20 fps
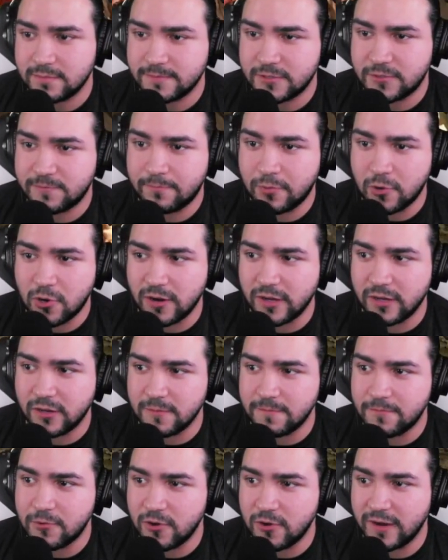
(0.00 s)
boy, oh
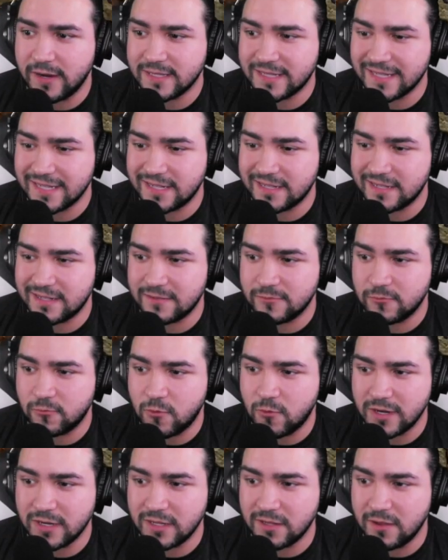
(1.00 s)
boy, it's a
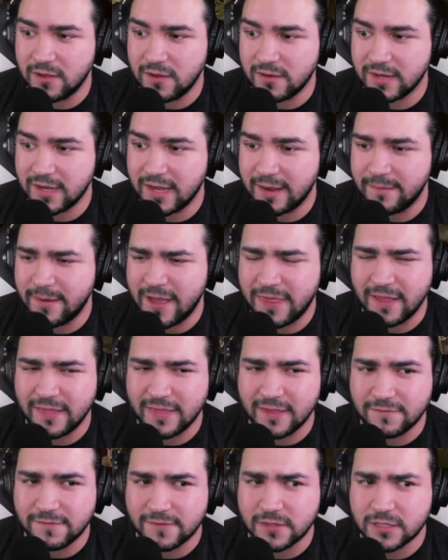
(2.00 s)
one long game. I think
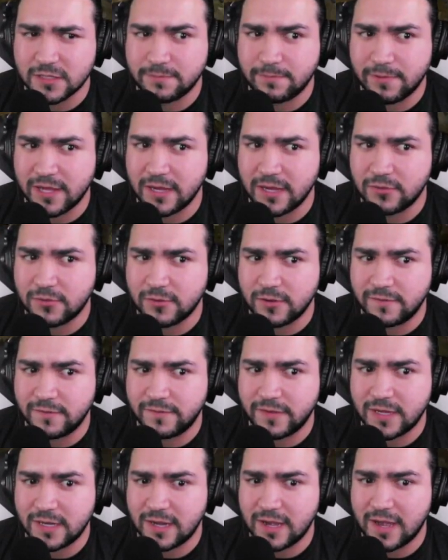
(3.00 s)
the first playthrough of
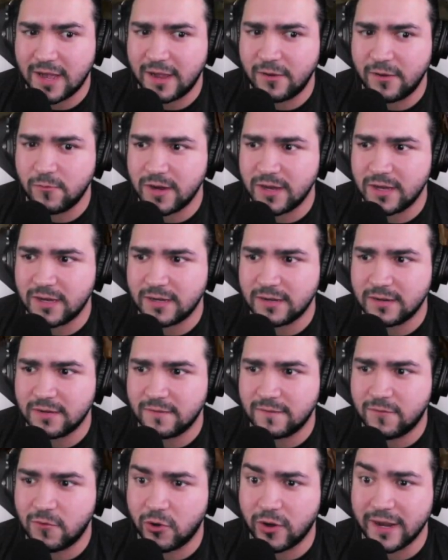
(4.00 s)
it, I went
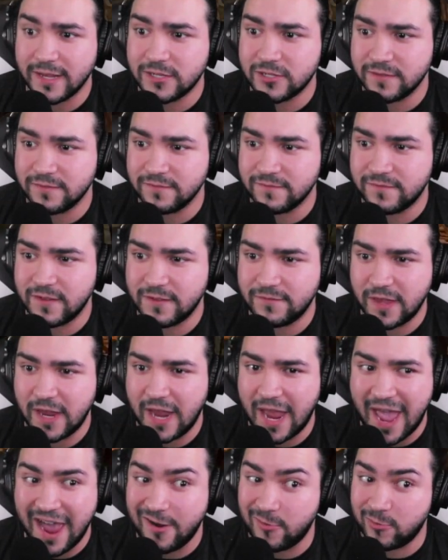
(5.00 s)

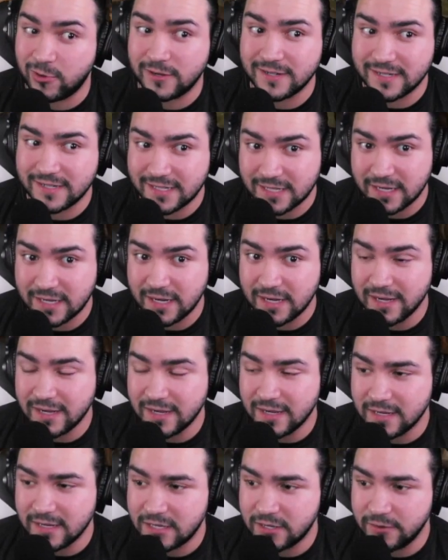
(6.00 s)
450 hours
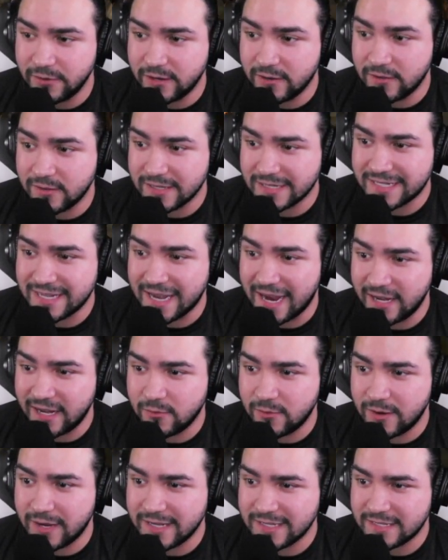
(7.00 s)
doing all the side
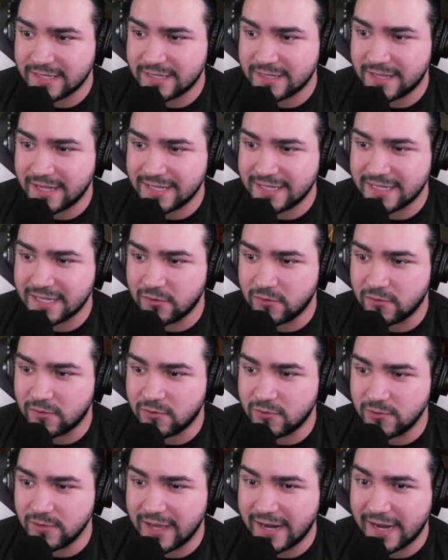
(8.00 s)
quests. That's a
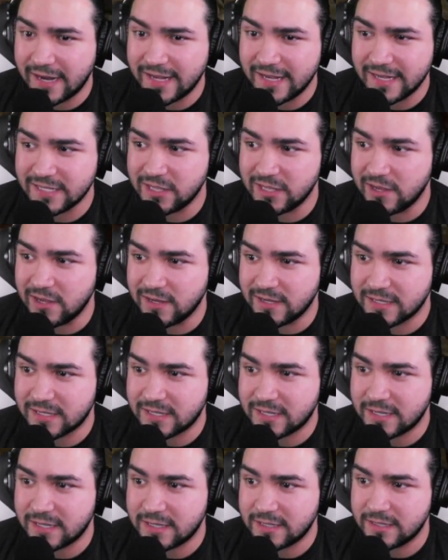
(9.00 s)
whole lot of days
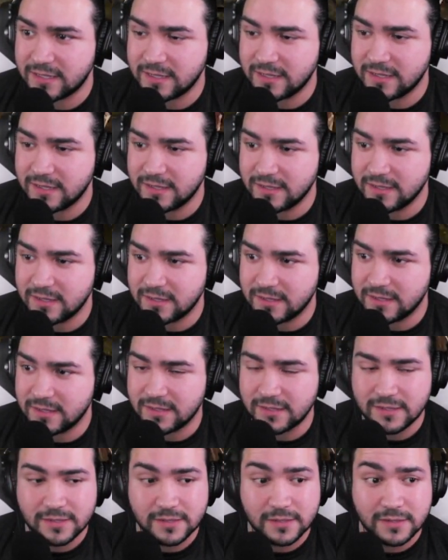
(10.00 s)
lost.
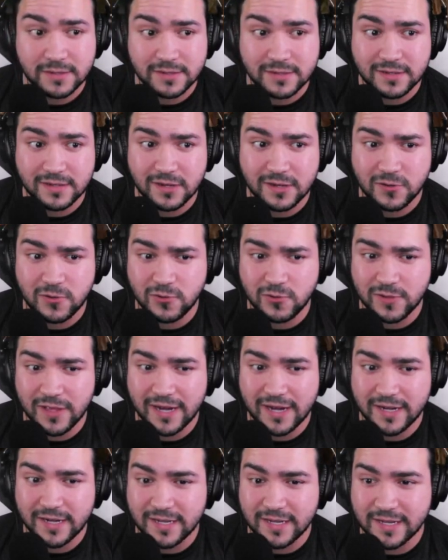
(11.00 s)
A whole lot
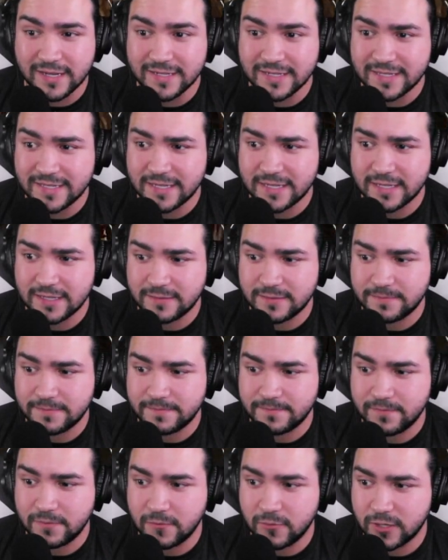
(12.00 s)
of days.
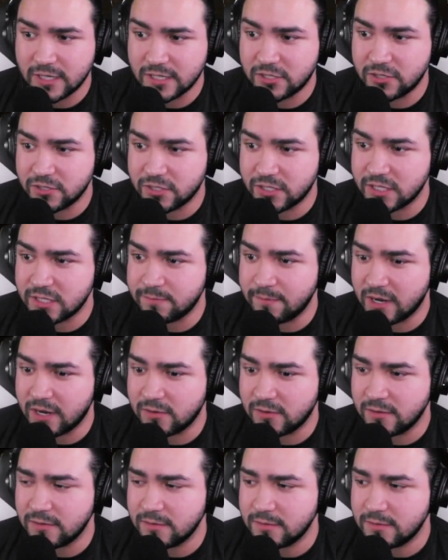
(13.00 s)
We're gonna search this
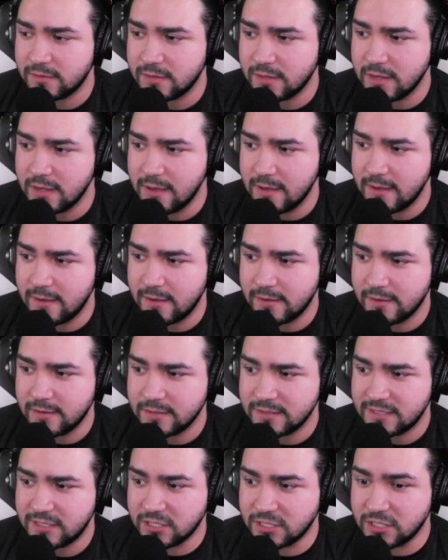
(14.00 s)
barrel.
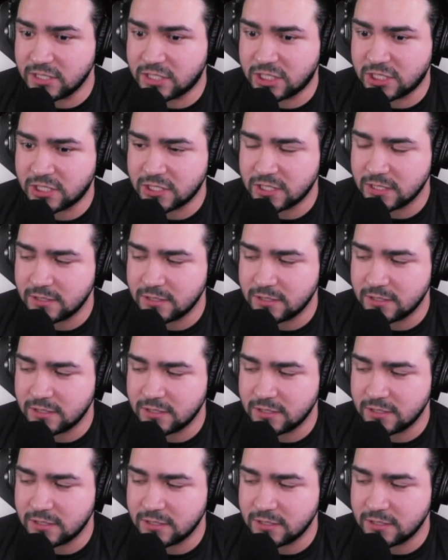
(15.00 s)
Yes!